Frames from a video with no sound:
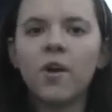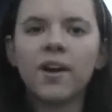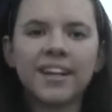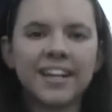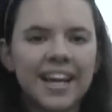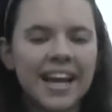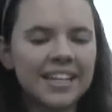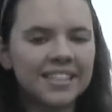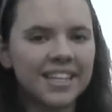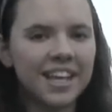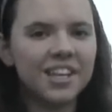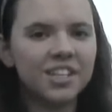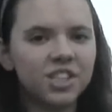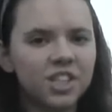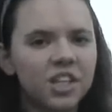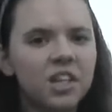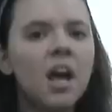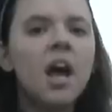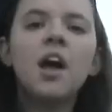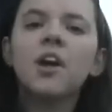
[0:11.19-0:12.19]

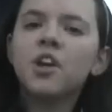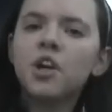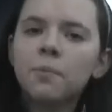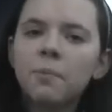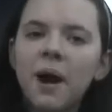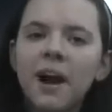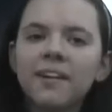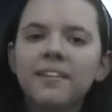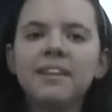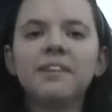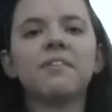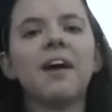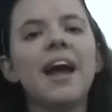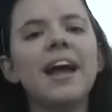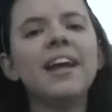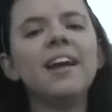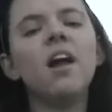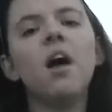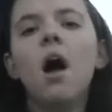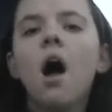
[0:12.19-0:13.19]
organization, you're partly
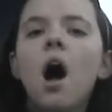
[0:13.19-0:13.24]
right.